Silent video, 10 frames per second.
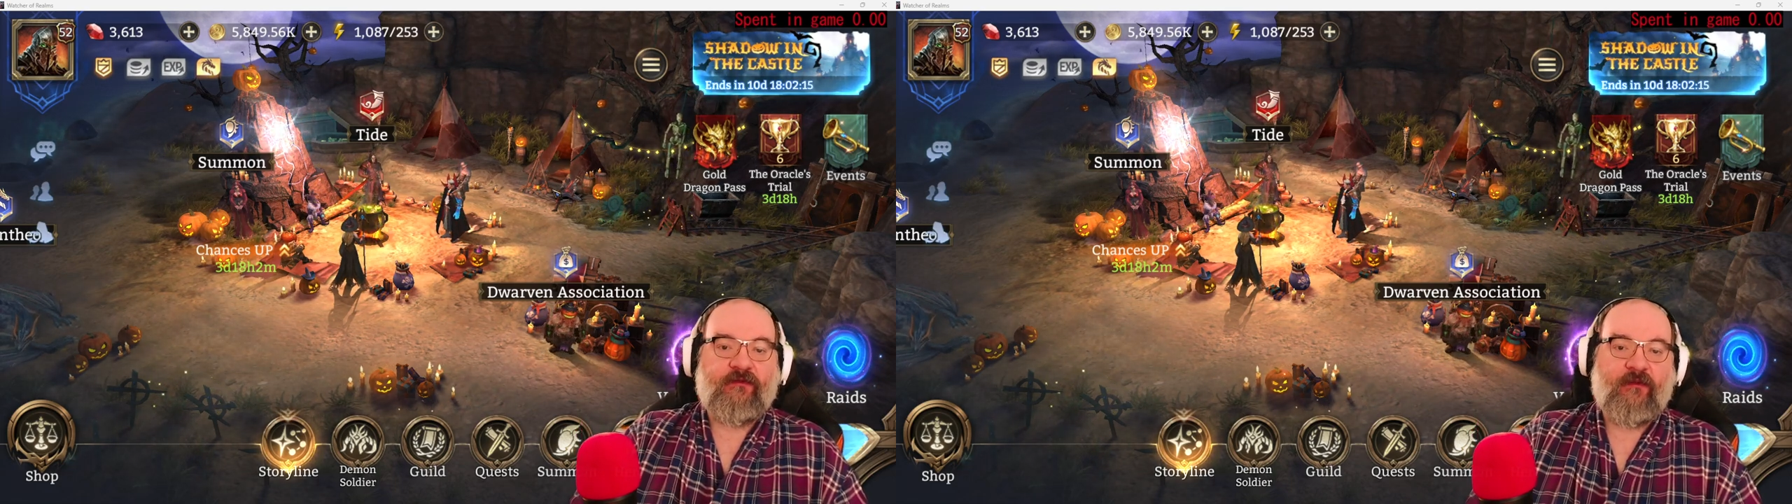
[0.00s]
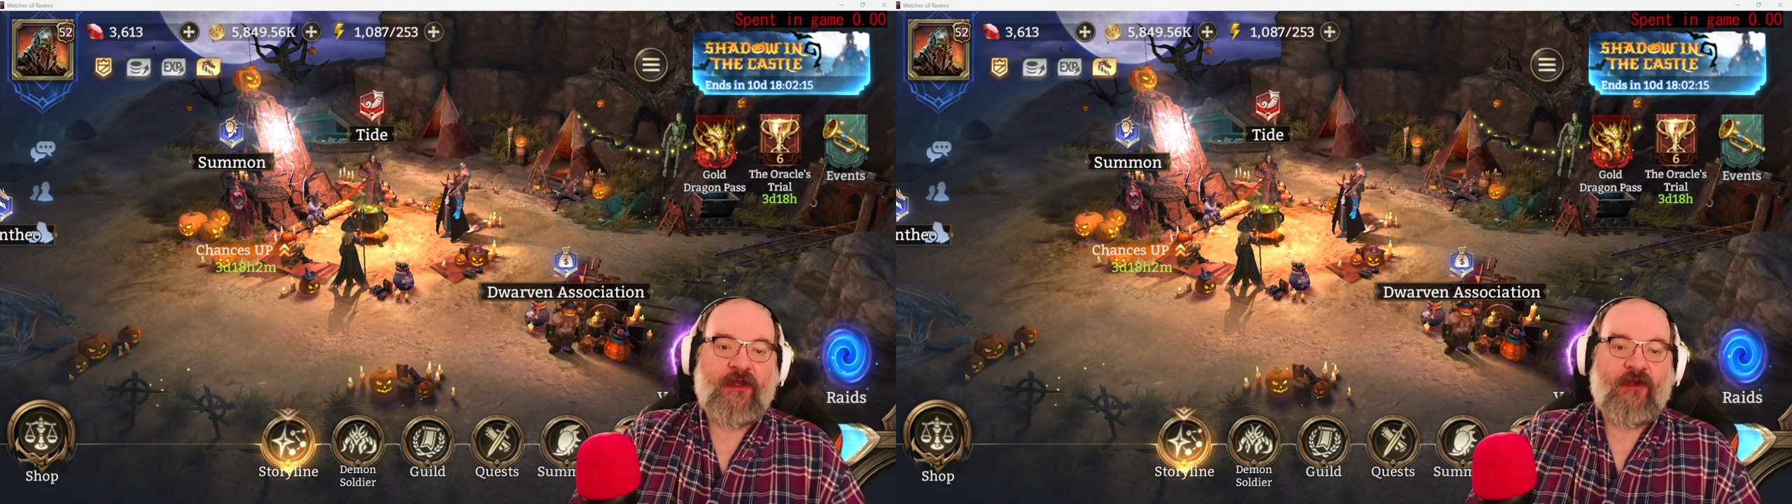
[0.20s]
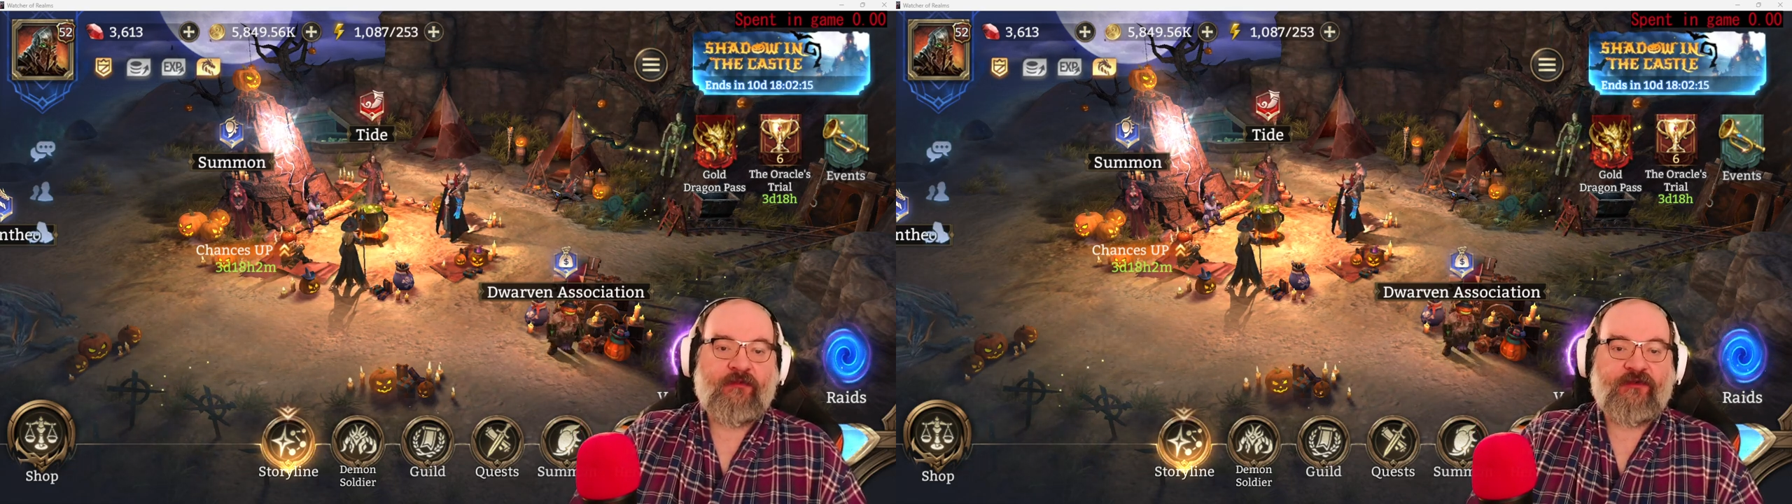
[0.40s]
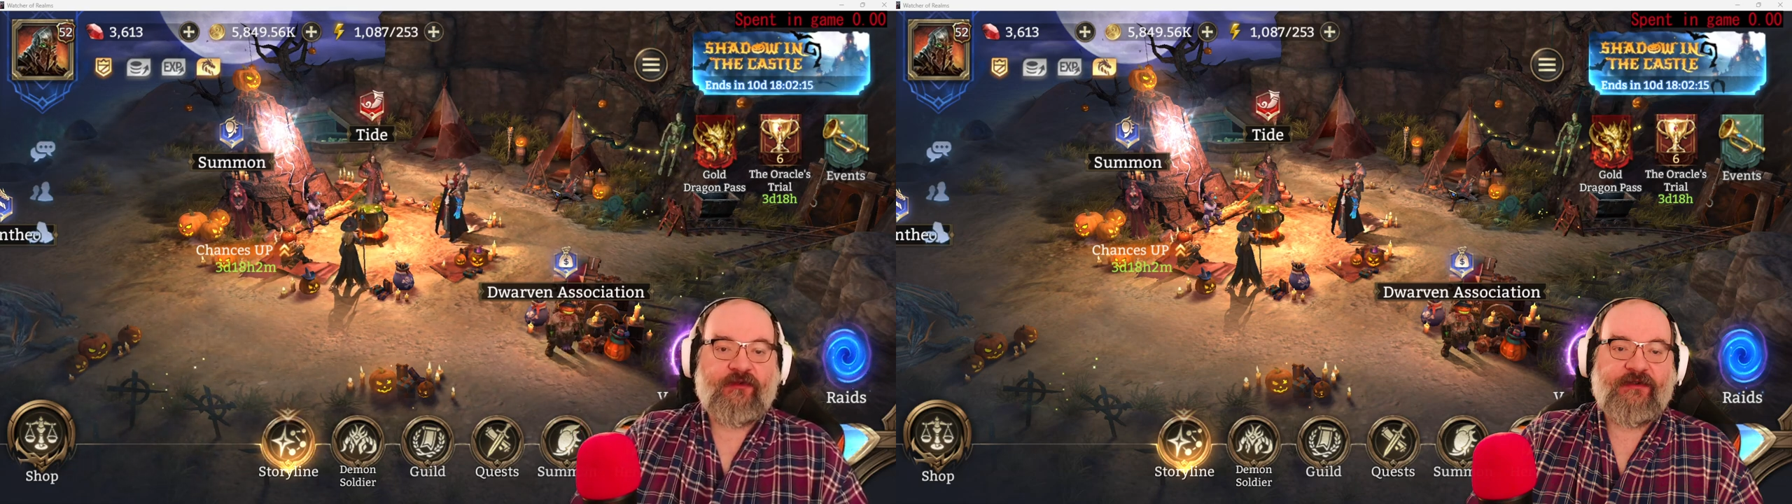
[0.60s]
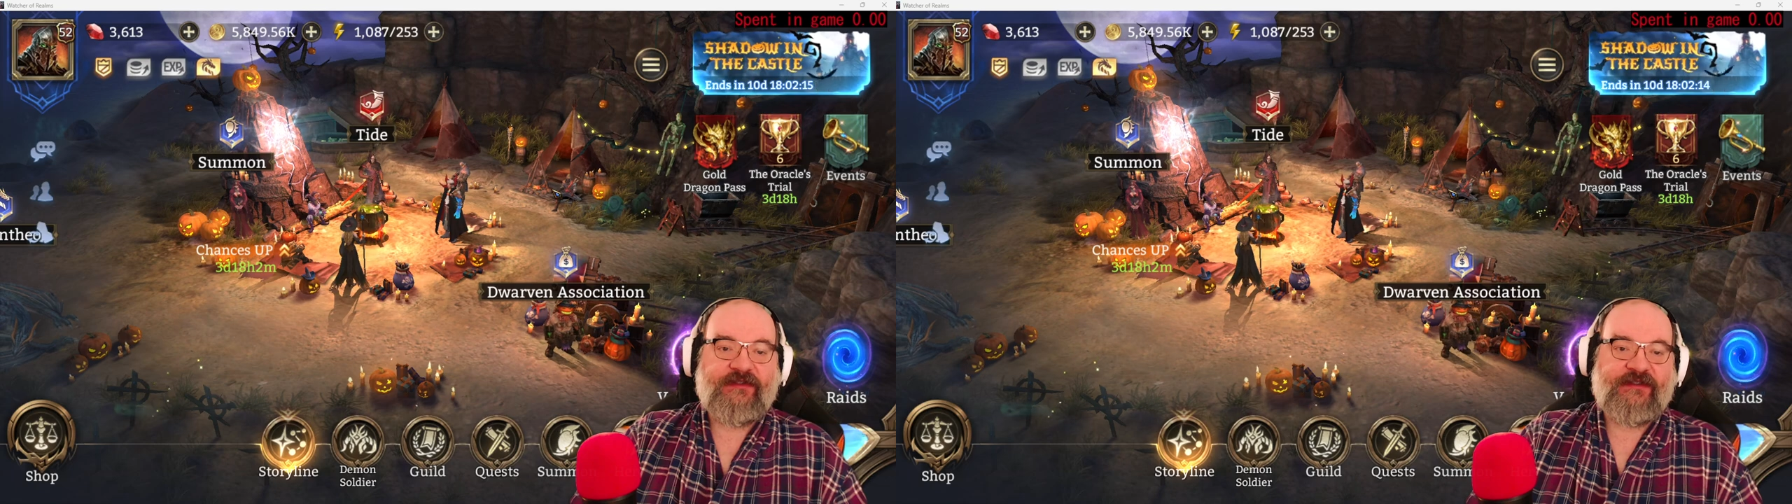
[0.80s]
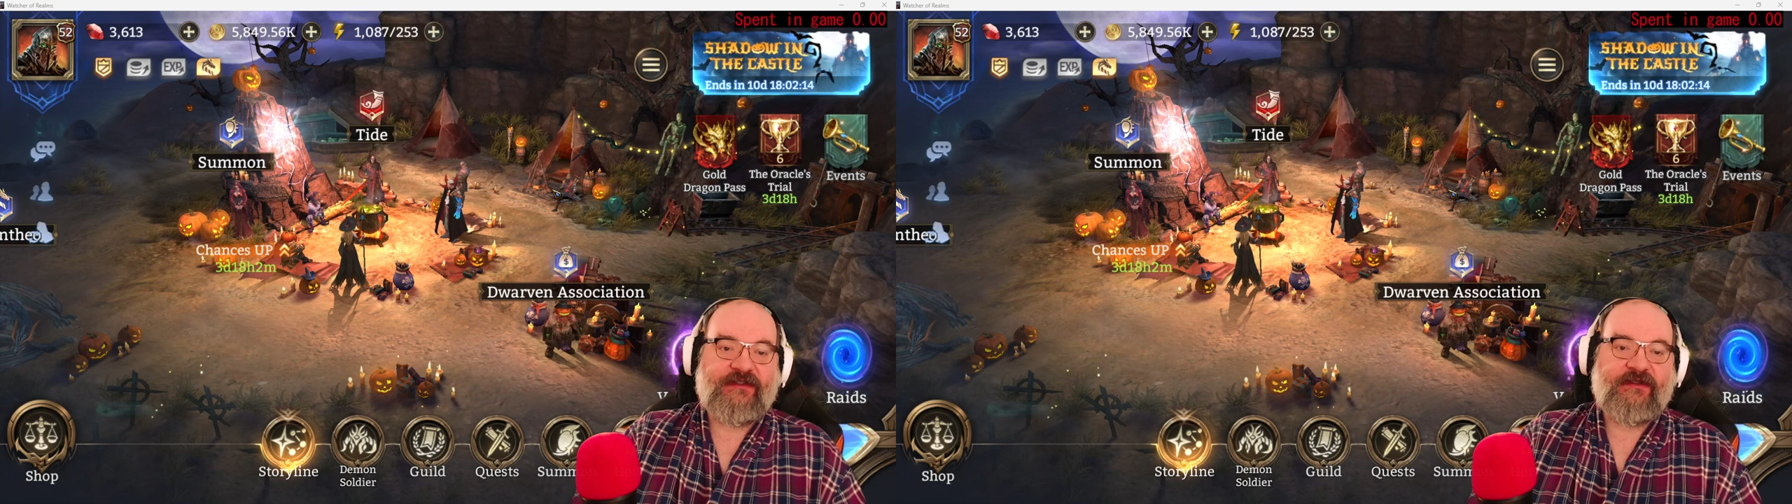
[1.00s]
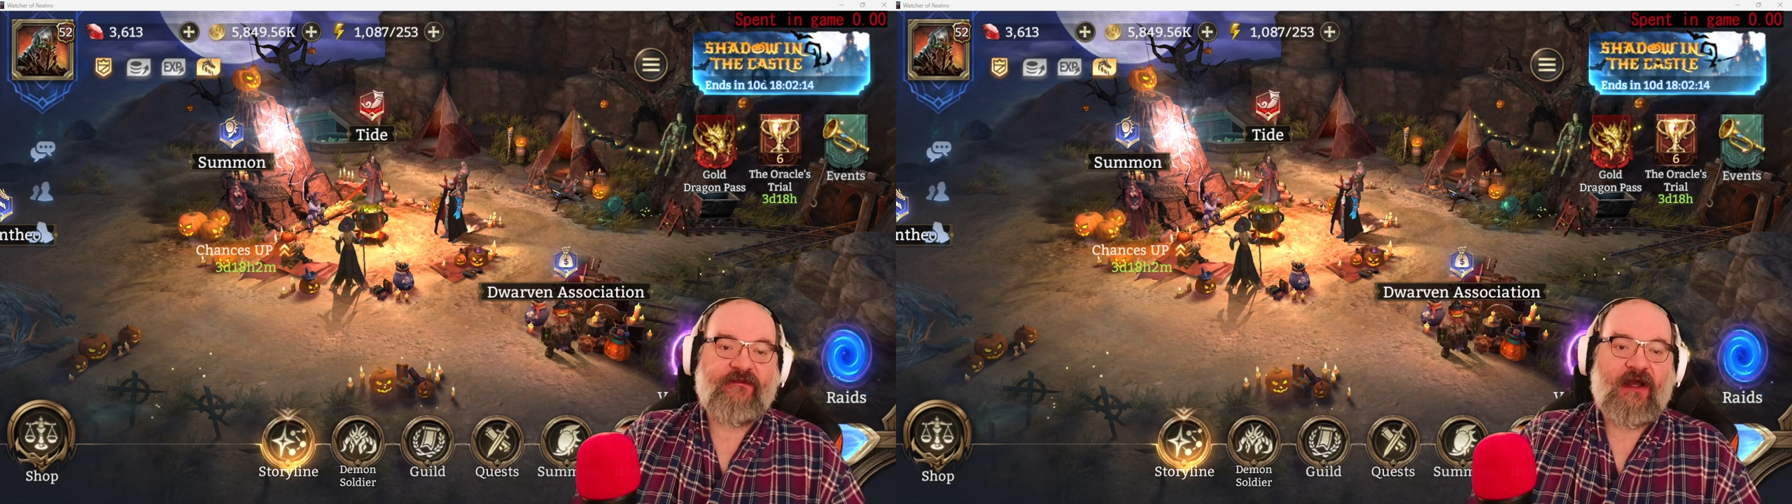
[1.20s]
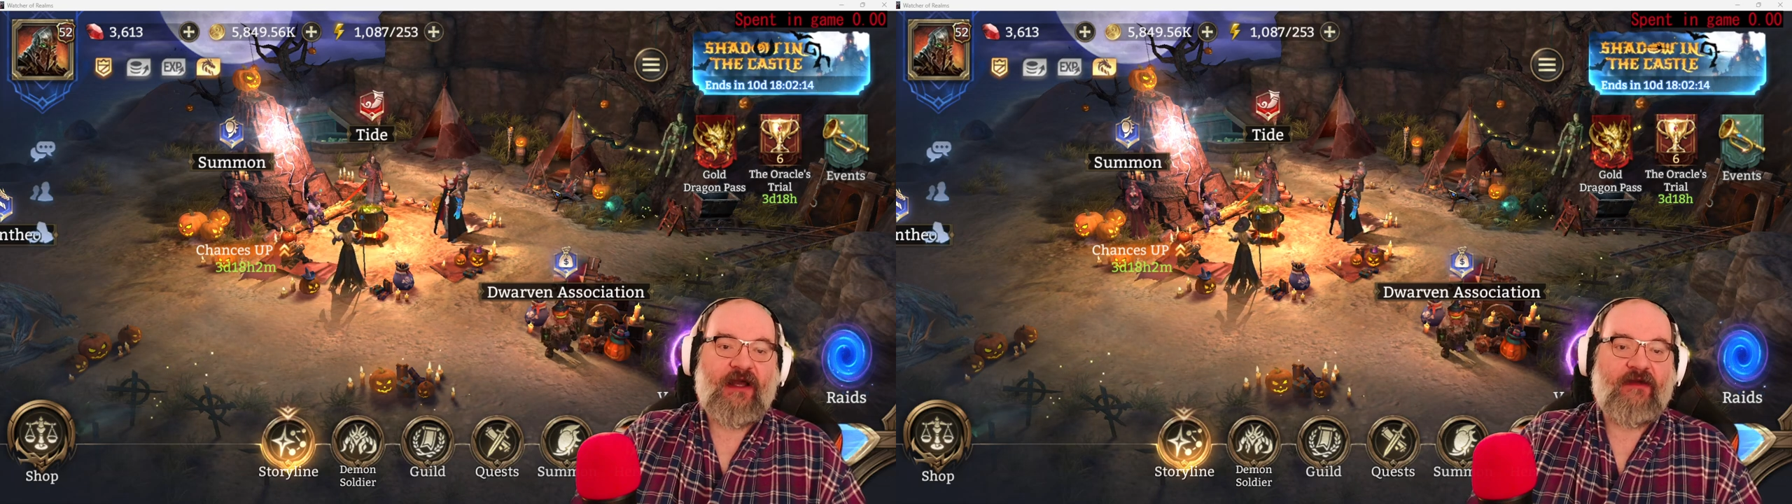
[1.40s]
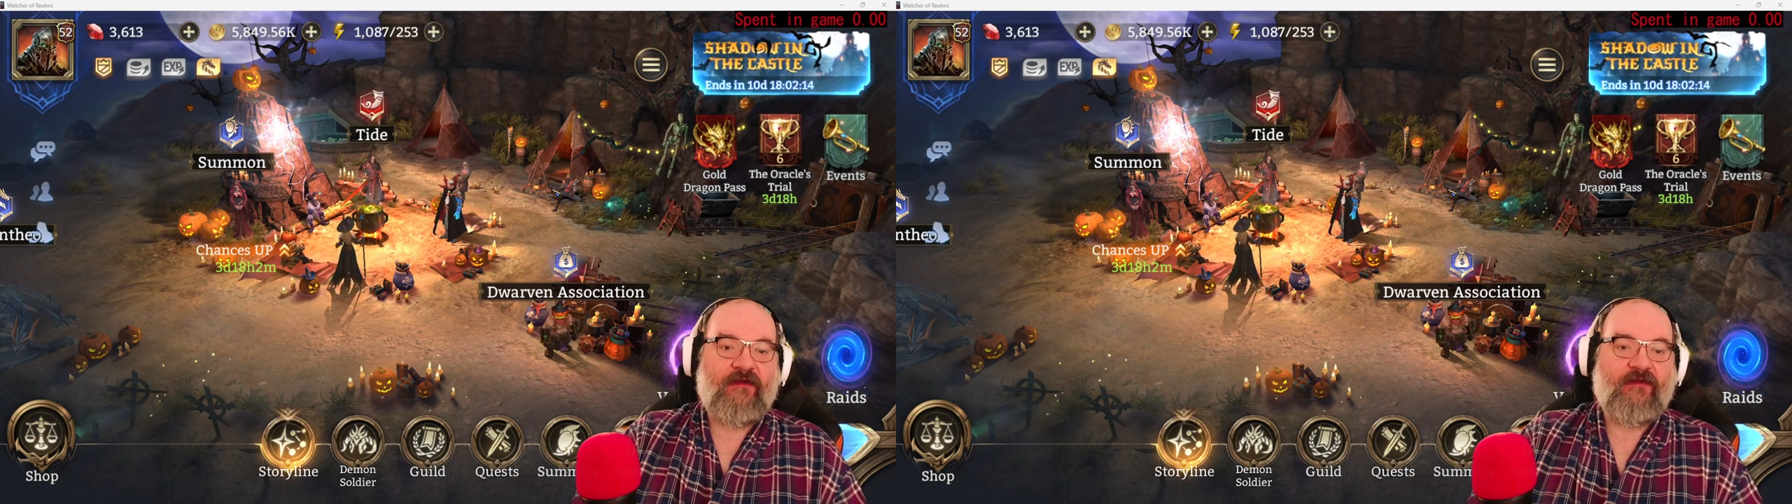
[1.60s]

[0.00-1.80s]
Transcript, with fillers: Realms 365